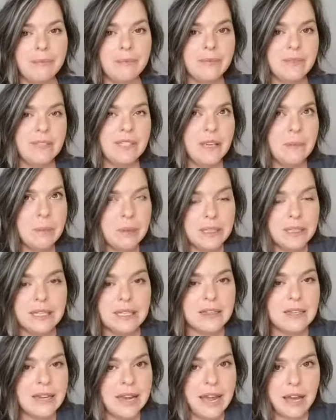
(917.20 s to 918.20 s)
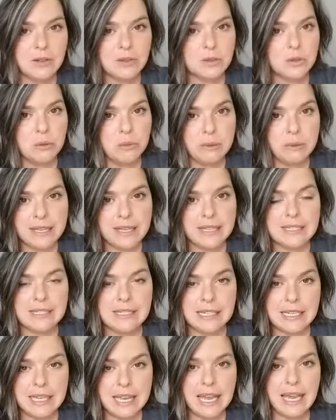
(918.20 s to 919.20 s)
typically the natural place
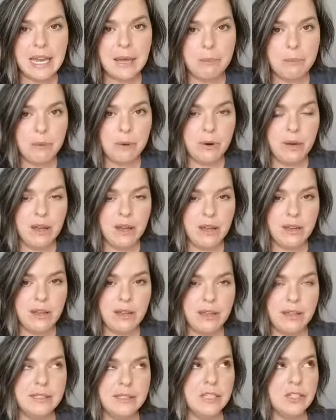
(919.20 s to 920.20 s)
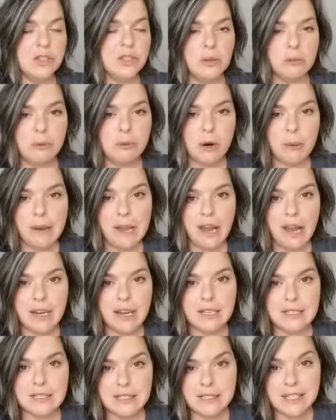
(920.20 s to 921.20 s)
to get additional
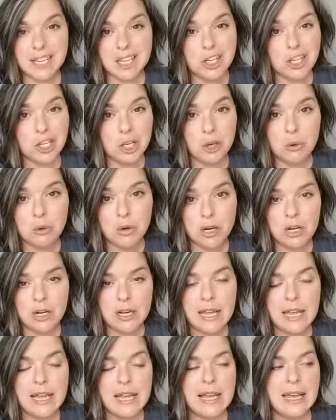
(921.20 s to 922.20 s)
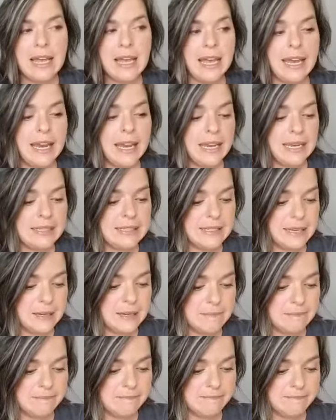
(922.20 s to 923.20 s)
probiotics is like yogurt.
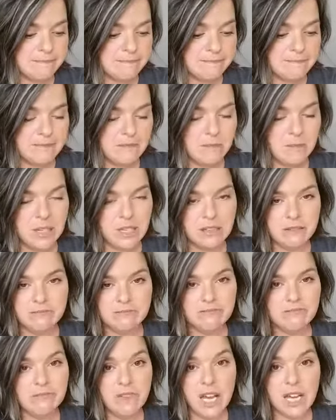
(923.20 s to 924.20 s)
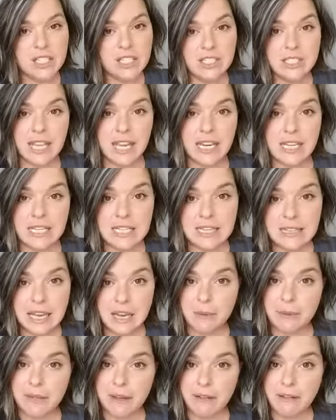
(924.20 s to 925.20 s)
And, well, I just can't eat
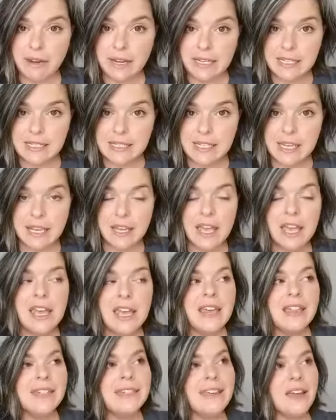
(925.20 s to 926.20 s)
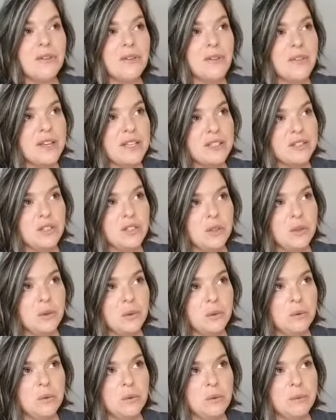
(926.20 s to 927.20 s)
that without getting sick. The other thing too,